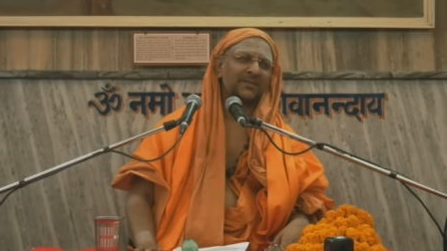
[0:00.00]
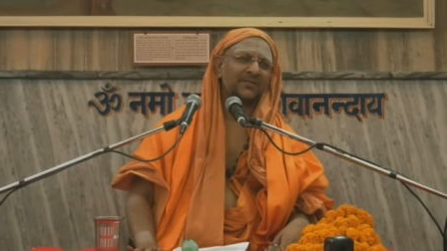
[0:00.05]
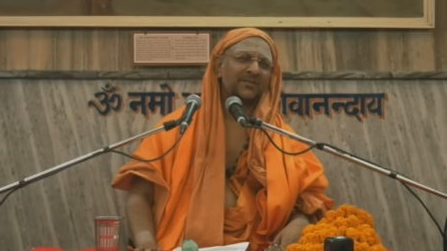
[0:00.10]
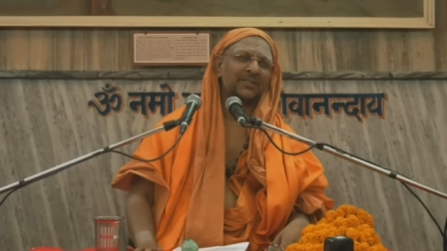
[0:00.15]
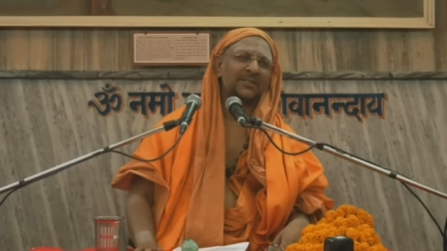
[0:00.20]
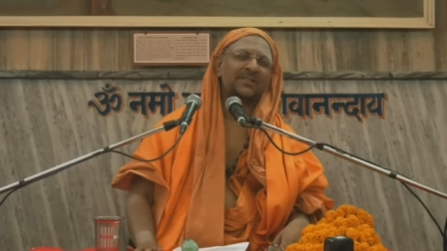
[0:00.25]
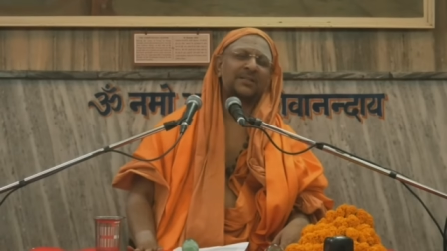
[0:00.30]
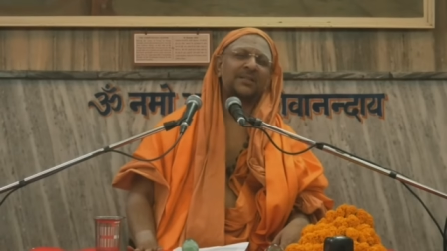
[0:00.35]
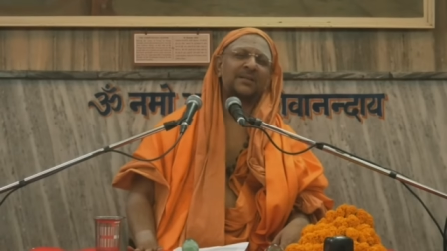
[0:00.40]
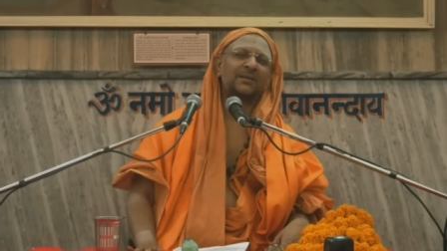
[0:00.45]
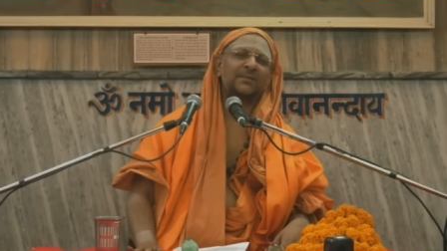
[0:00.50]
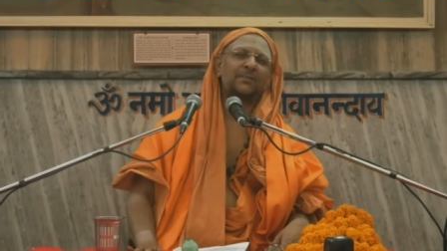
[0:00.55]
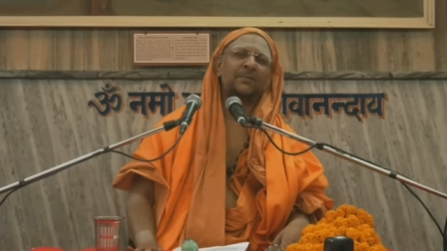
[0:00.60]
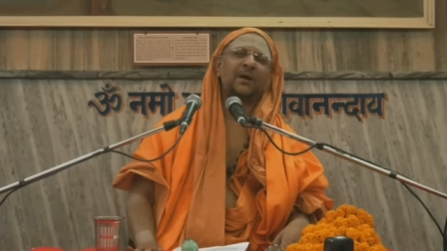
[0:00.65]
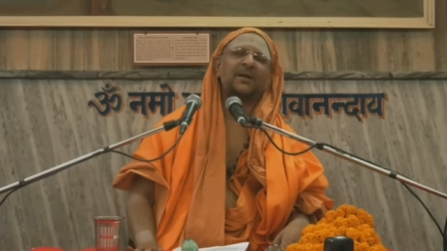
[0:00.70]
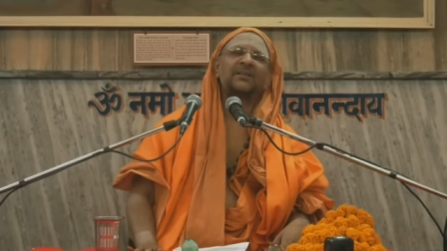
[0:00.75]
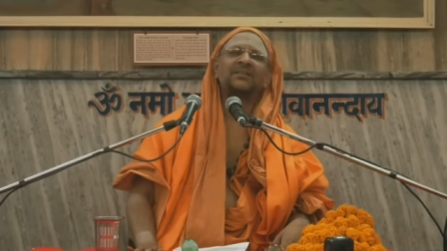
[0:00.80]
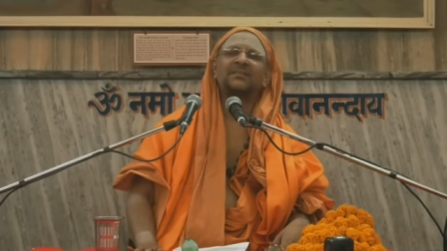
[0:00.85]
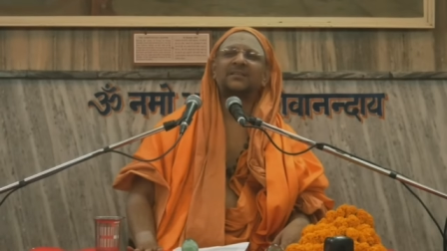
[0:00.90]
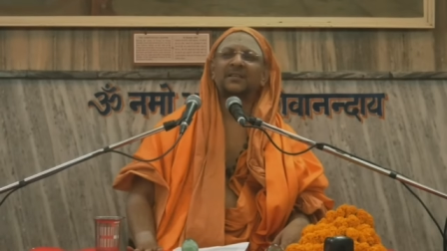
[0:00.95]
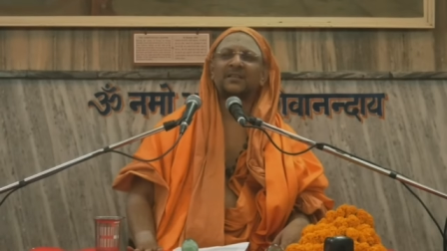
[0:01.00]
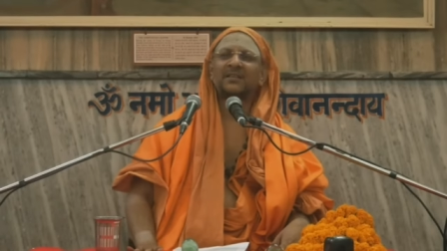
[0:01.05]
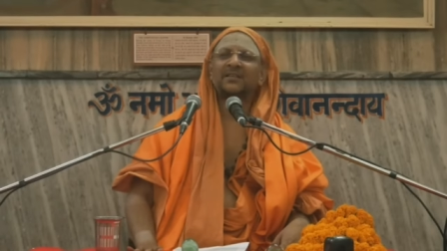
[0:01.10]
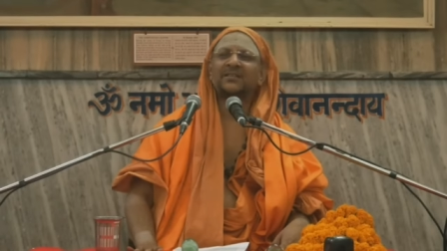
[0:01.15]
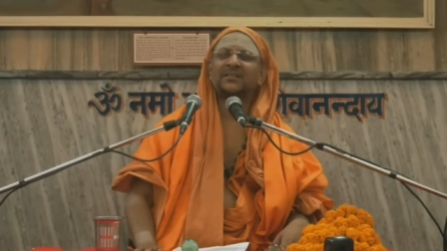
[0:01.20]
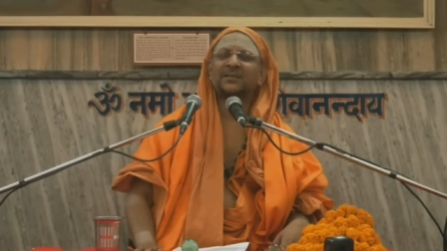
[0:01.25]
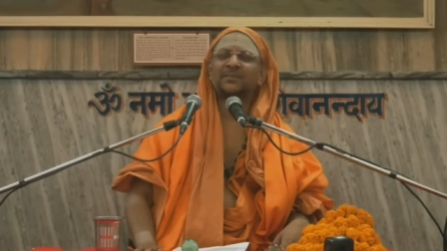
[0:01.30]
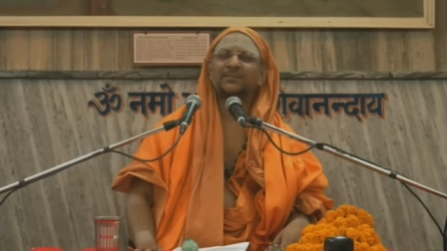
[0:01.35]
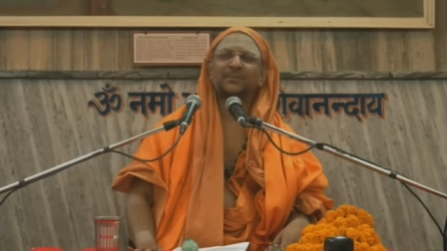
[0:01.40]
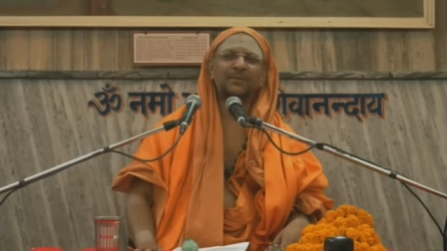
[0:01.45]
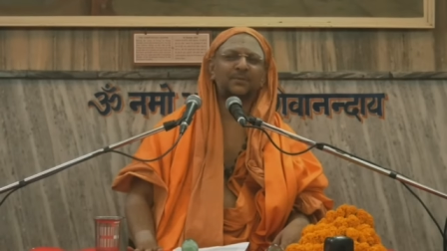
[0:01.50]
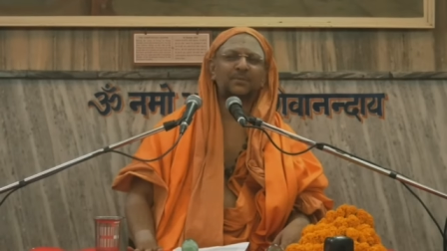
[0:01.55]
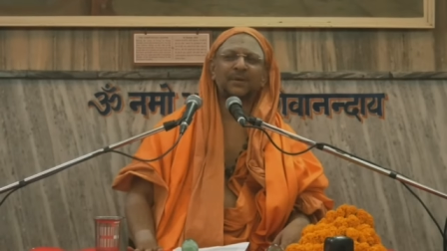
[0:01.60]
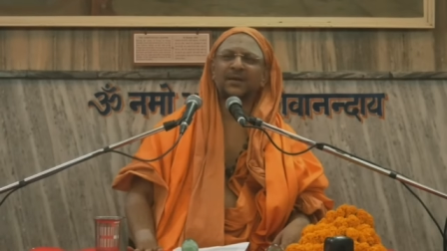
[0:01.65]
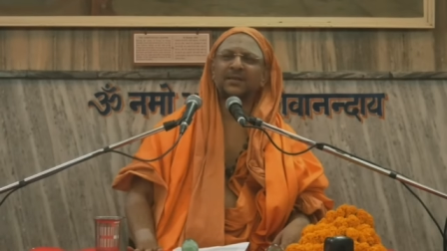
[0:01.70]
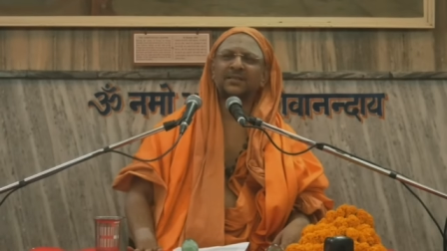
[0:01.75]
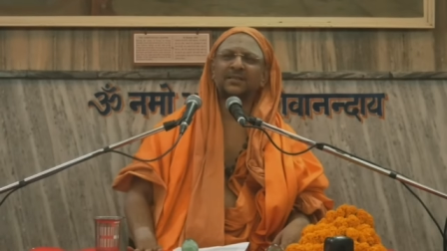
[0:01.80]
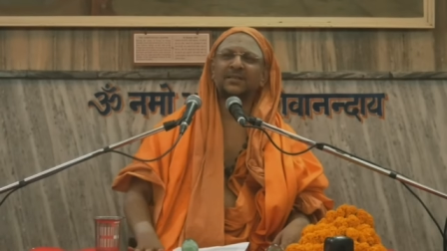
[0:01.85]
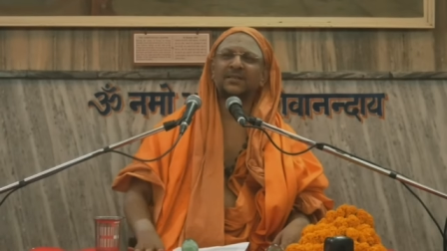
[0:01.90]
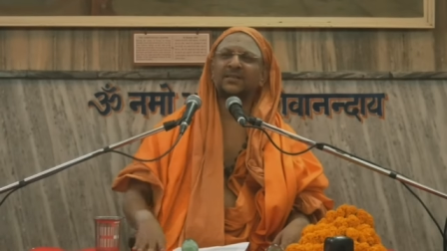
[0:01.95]
We think bhakti is simple.
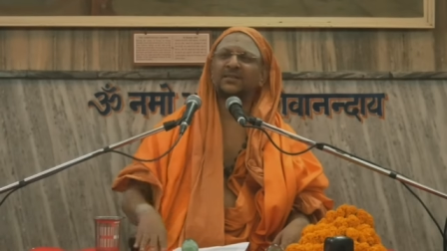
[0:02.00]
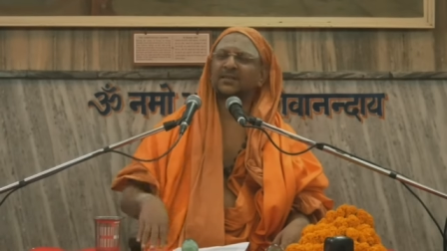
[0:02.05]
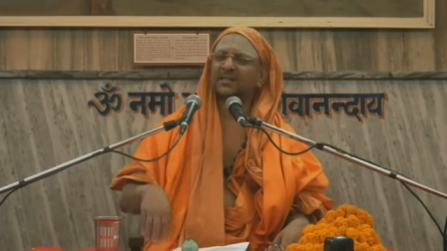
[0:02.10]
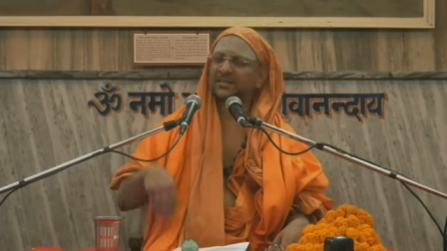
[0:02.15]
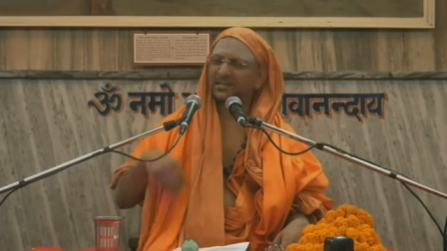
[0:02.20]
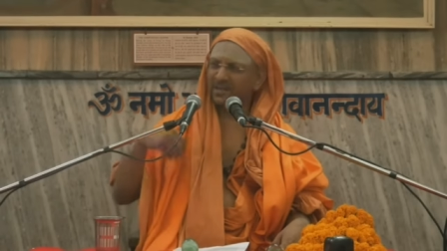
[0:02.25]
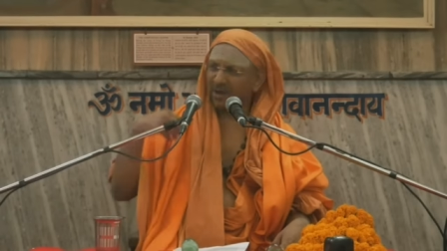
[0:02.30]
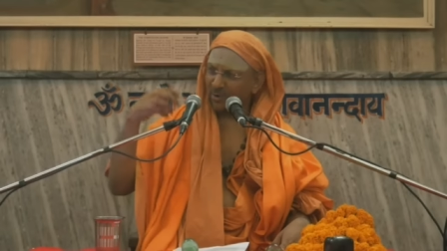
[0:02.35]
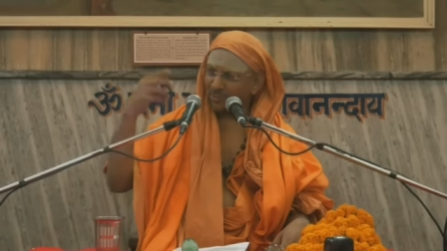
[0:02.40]
Bhakti needs